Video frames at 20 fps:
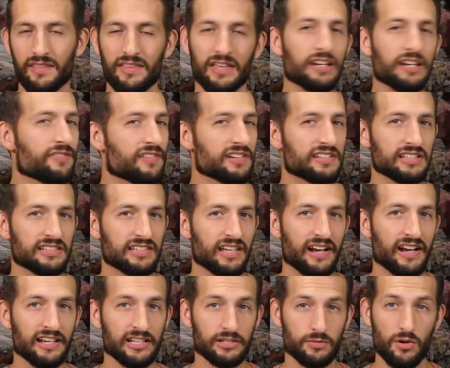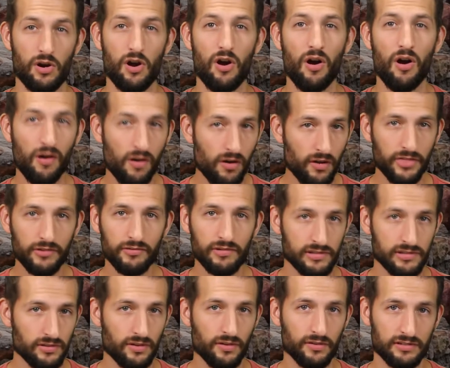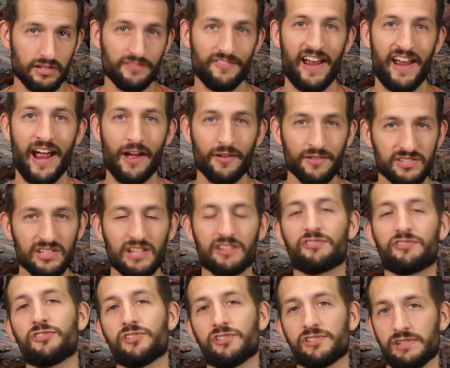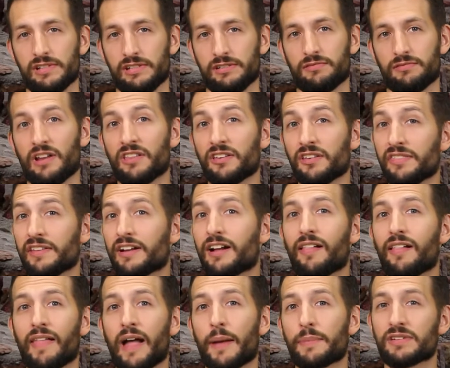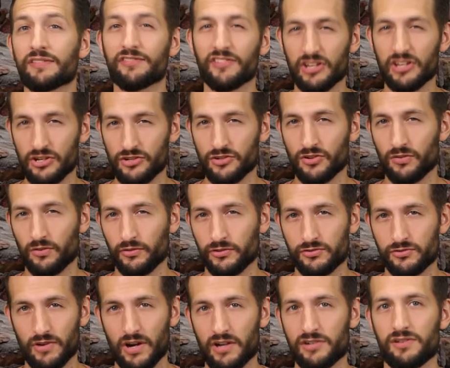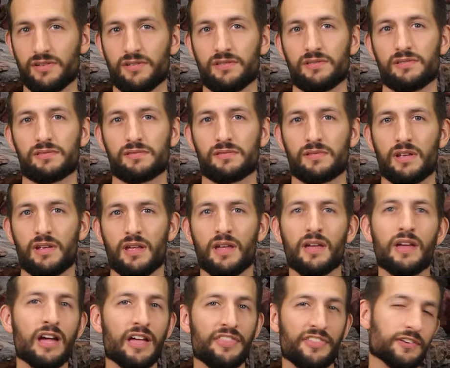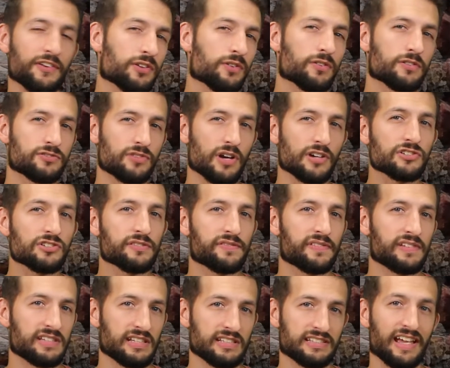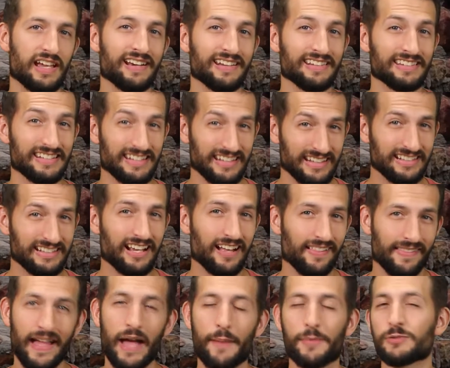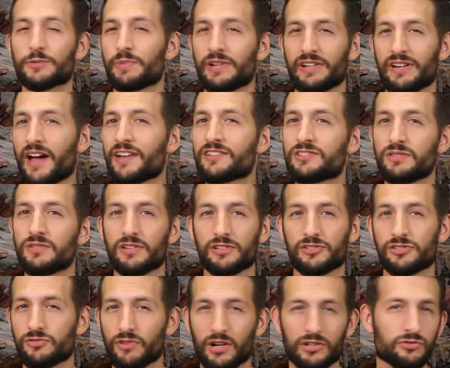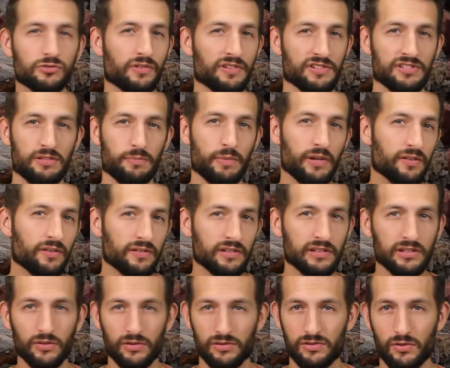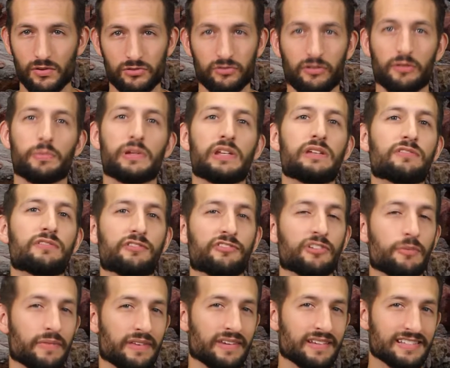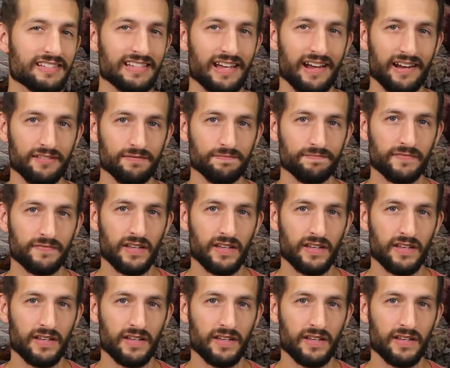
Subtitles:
The end of these societies were all the result of outside forces rather than the collapse of internal structures. The internal structures of these societies did collapse, but not due to structural instability or social upheaval from the inside.